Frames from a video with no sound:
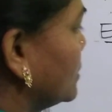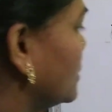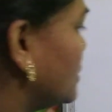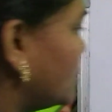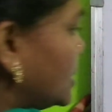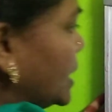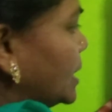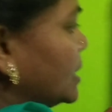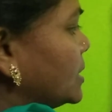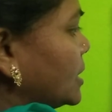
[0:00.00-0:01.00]
So the
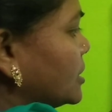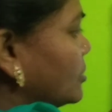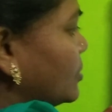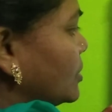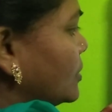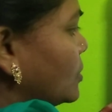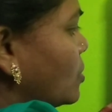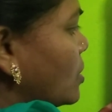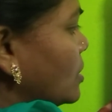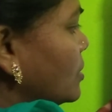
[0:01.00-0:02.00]
intersection between
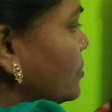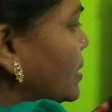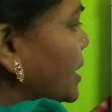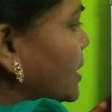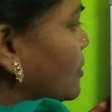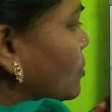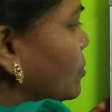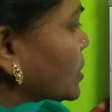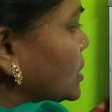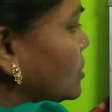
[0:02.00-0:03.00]
column and row
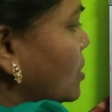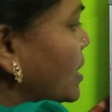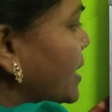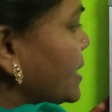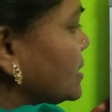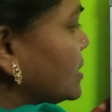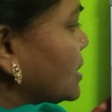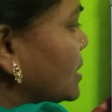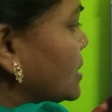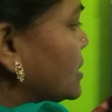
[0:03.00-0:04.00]
is called as
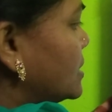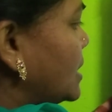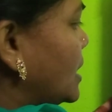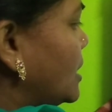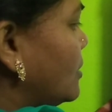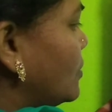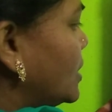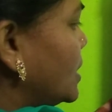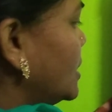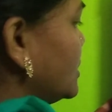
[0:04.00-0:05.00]
cell. What
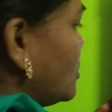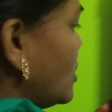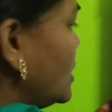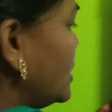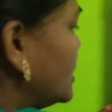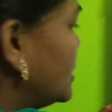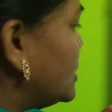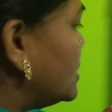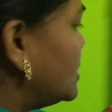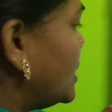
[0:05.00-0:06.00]
it is called?
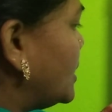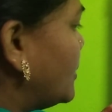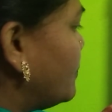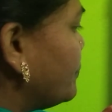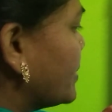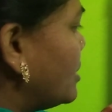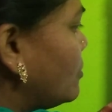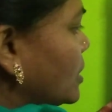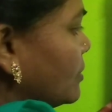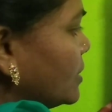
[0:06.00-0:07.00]
Cell.
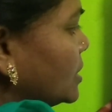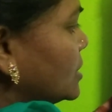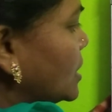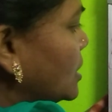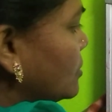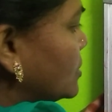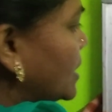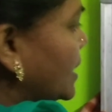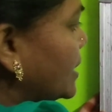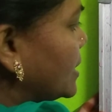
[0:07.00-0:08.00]
Whatever the cell you
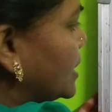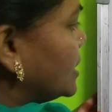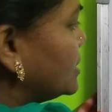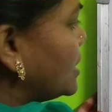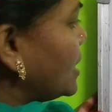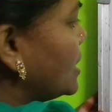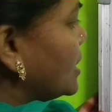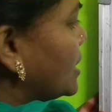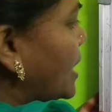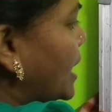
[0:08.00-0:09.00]
select, that is the
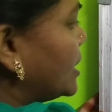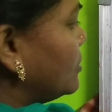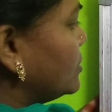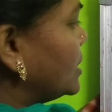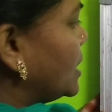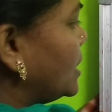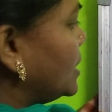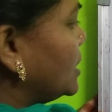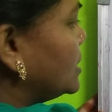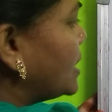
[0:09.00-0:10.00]
active cell. It
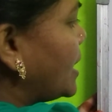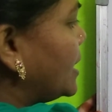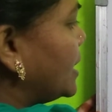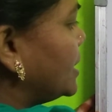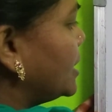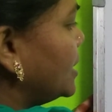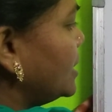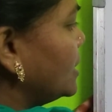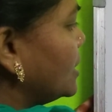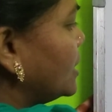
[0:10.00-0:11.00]
is
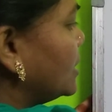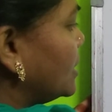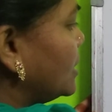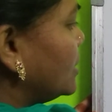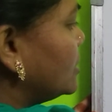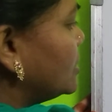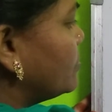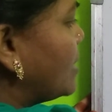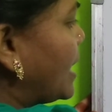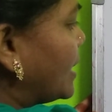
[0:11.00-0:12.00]
highlighted in this
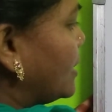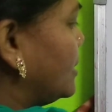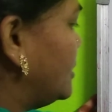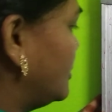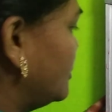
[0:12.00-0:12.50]
black color.